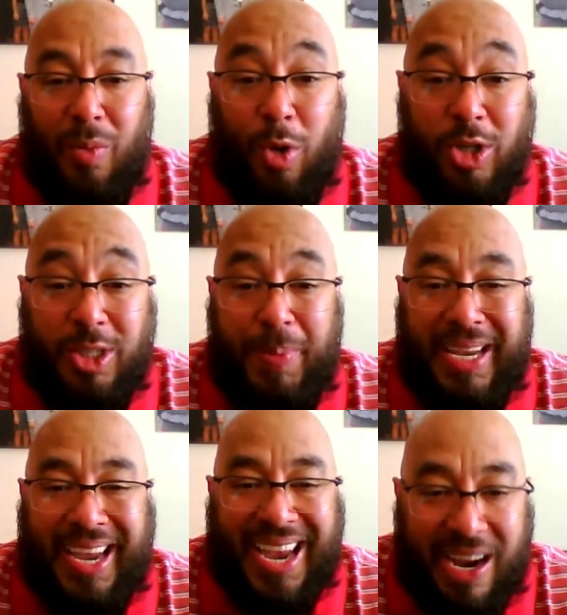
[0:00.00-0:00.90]
We're
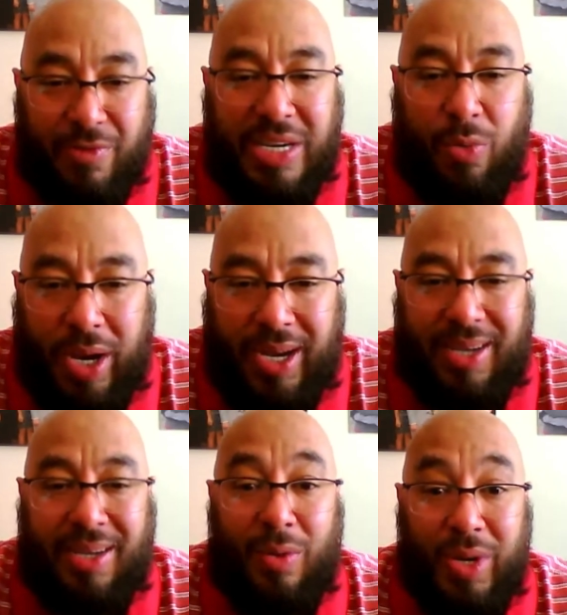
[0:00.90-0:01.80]

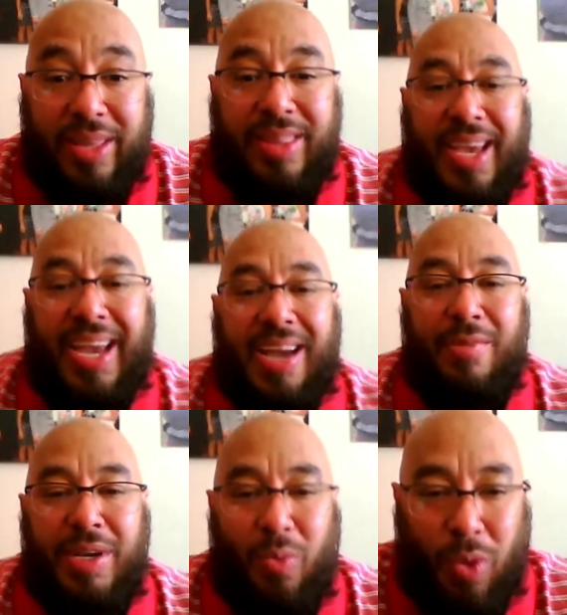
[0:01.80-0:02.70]
everywhere with
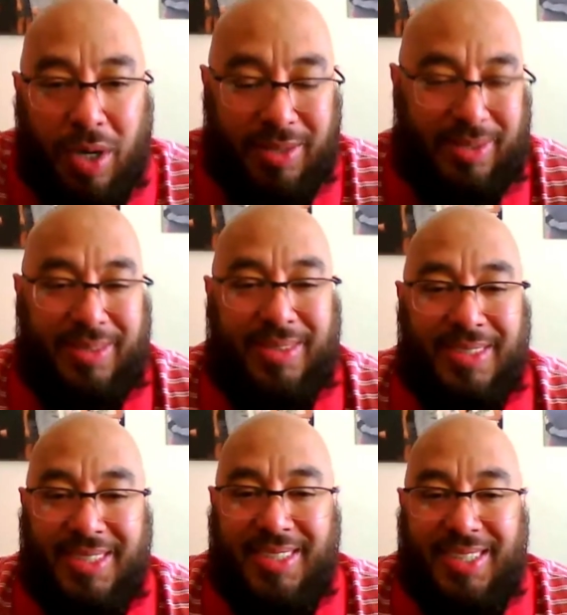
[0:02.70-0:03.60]
everyone.
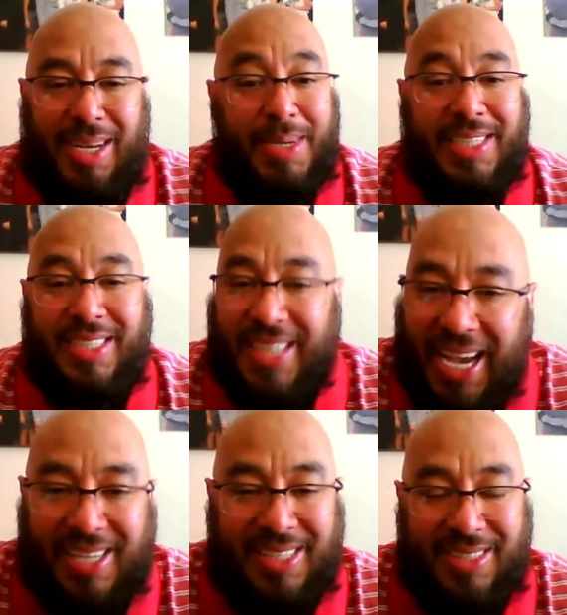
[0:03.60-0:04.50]
I'm
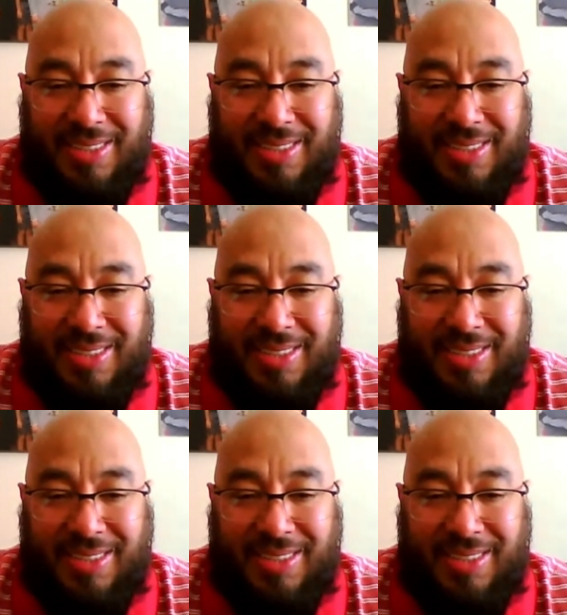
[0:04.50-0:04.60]
excited.